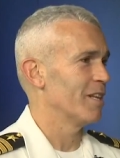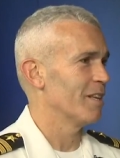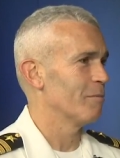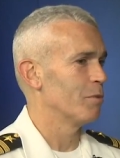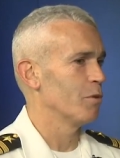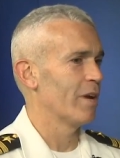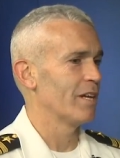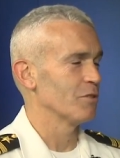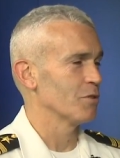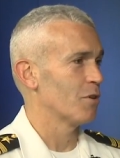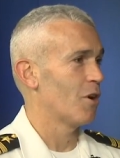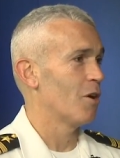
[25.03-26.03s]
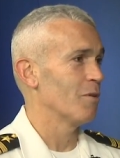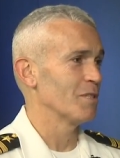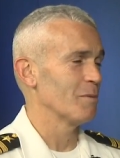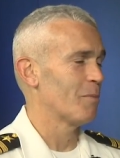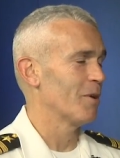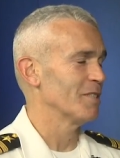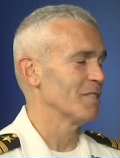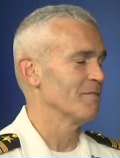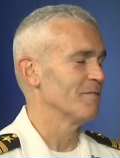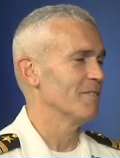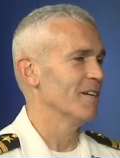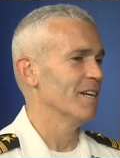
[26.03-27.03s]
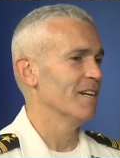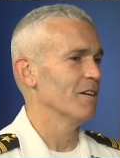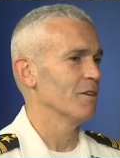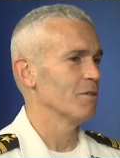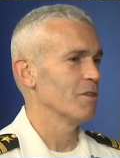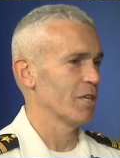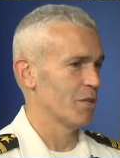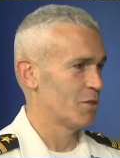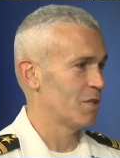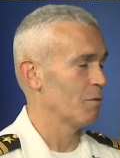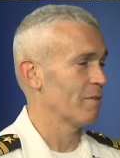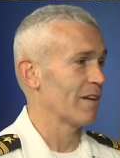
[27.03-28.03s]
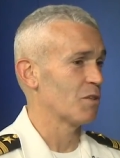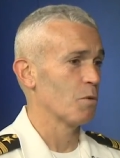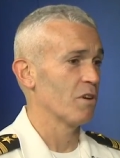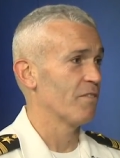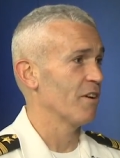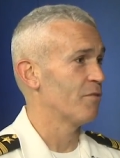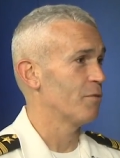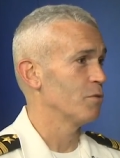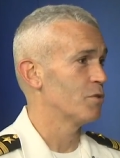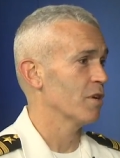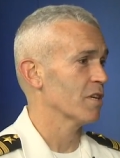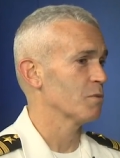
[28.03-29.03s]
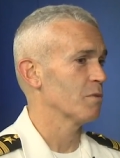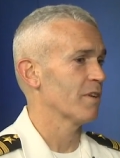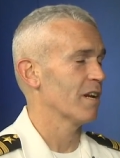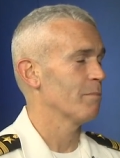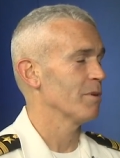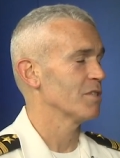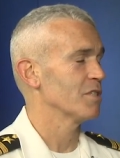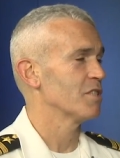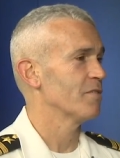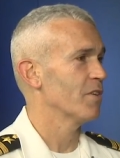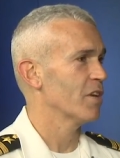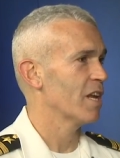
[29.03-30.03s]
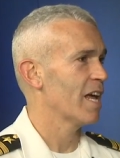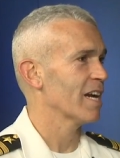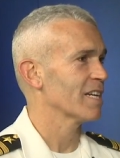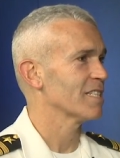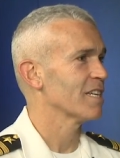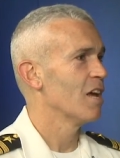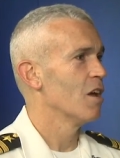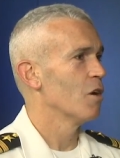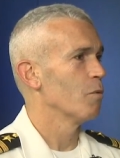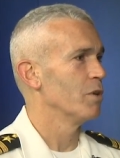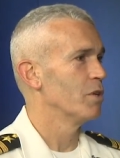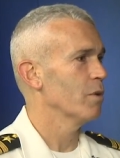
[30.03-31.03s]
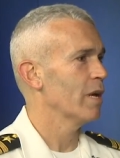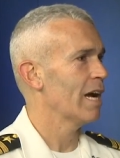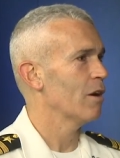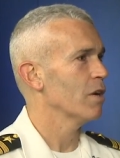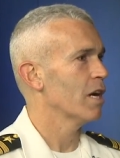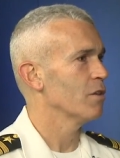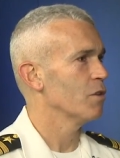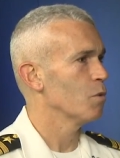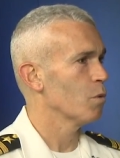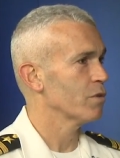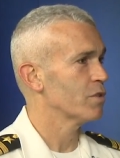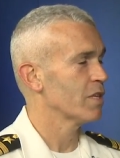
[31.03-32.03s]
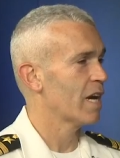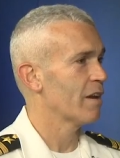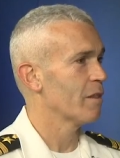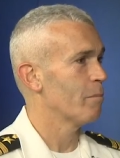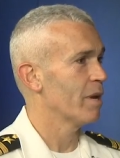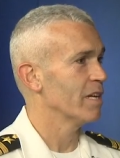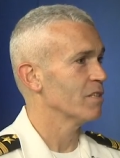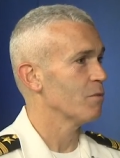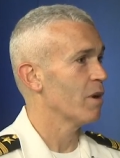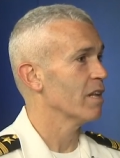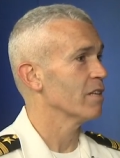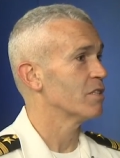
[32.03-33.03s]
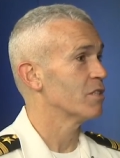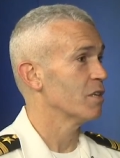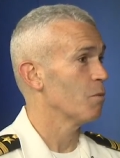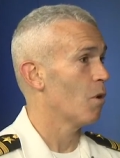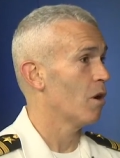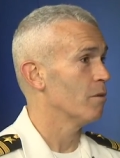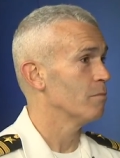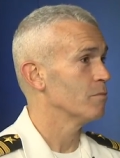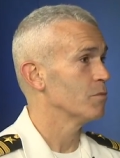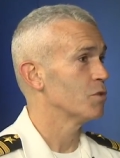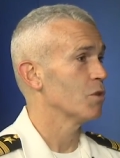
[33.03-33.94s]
The Blue Angels are always impressive. Uh, like you said, we've got 25 food trucks. We've got a bunch of civilian acts. We do it out on the north side of the base, right on the seawall. Mm-hmm.